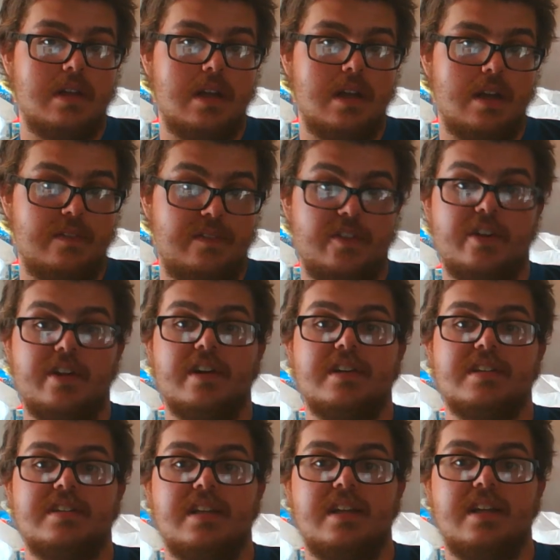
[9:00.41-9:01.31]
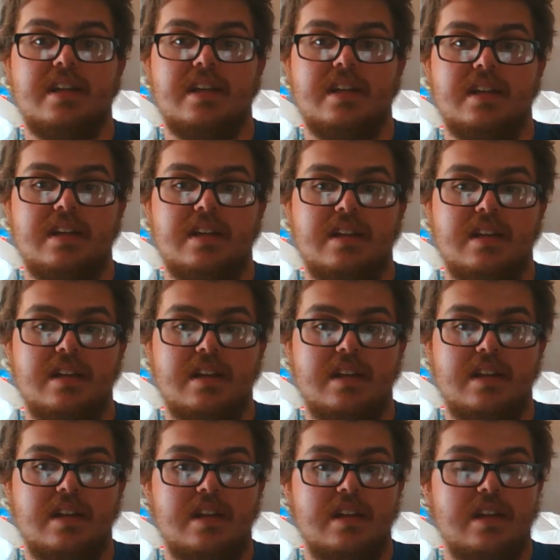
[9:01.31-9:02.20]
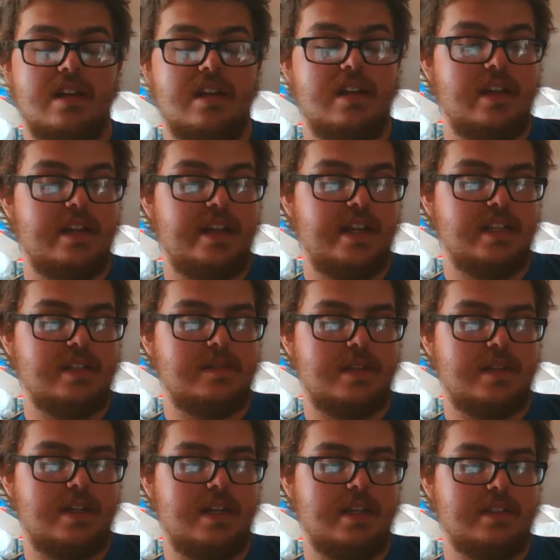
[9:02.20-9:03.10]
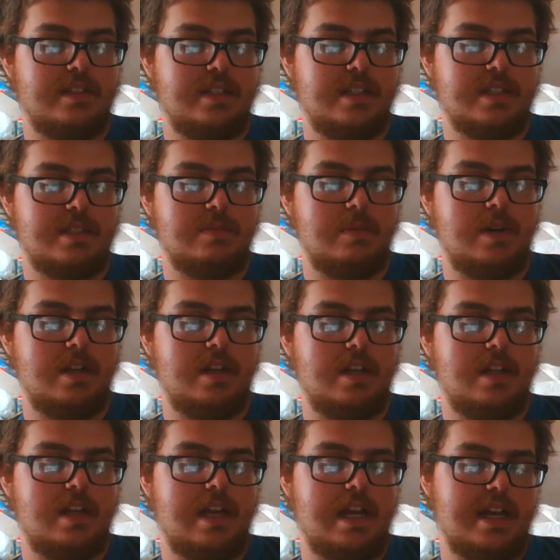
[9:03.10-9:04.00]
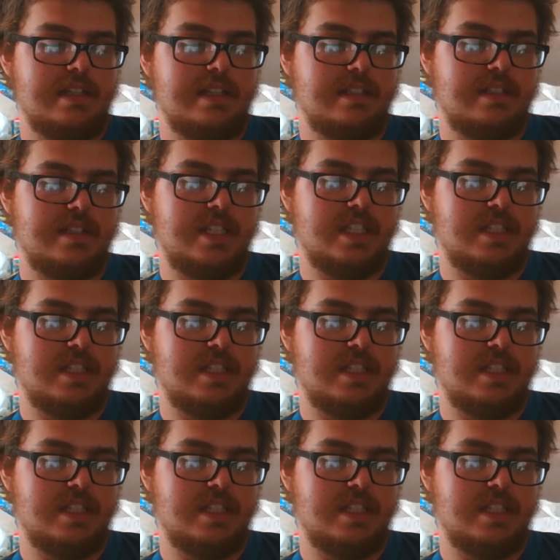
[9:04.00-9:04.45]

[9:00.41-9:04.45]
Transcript: of New York City is because this one has the